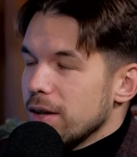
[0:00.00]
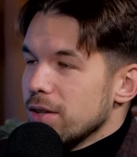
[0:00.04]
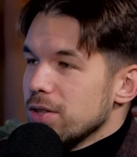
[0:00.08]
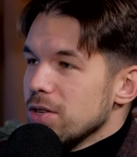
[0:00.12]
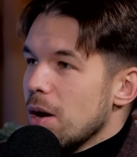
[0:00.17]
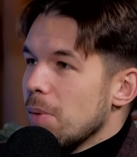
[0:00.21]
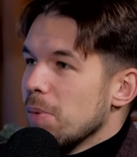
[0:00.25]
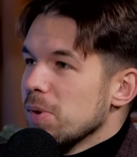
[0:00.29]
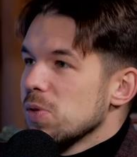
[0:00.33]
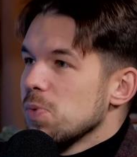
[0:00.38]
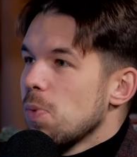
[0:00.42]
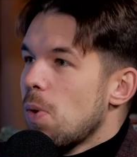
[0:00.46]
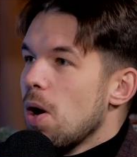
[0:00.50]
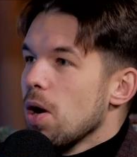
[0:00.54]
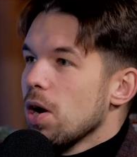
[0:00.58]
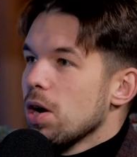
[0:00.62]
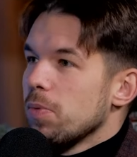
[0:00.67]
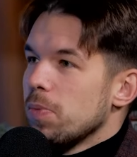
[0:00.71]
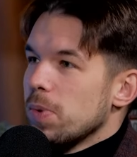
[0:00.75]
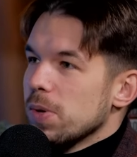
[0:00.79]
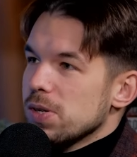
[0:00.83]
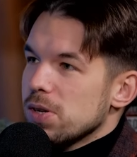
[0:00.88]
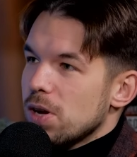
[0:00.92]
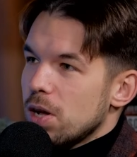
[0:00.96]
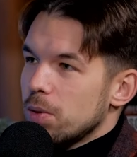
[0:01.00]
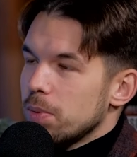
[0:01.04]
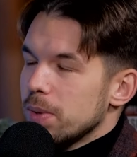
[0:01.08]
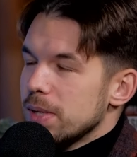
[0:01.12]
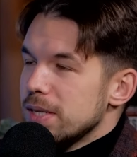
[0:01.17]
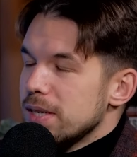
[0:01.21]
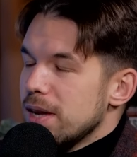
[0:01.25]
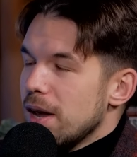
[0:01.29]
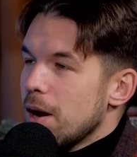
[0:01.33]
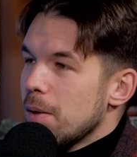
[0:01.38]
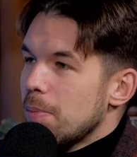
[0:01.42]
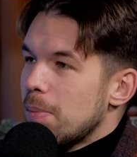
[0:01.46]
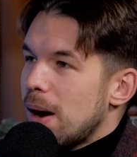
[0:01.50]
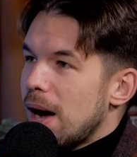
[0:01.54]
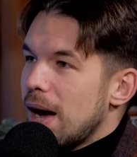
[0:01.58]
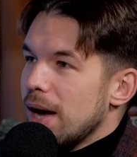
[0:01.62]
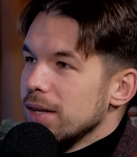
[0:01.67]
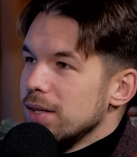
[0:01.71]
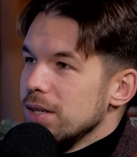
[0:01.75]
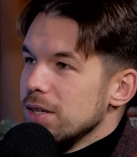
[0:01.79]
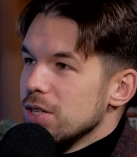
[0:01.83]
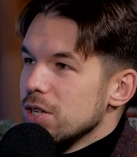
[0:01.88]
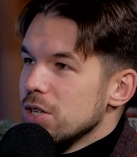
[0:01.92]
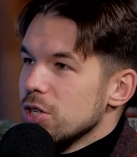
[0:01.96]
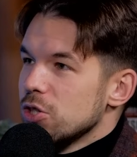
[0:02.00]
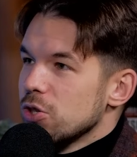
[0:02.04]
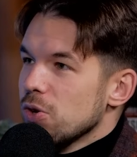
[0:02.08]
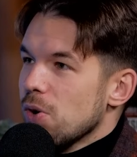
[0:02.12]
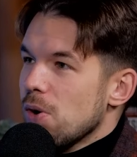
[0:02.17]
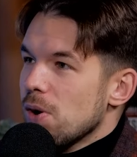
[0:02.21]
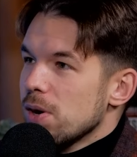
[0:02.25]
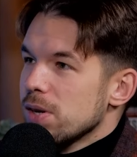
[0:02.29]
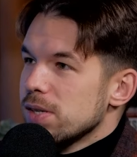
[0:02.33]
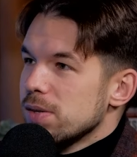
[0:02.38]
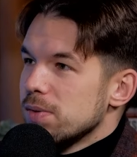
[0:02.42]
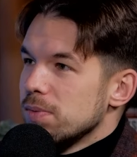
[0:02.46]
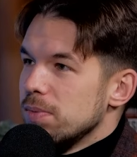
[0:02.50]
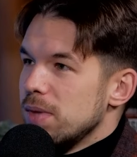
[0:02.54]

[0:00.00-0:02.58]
Thomas Walker was always nearby TJ Shorts.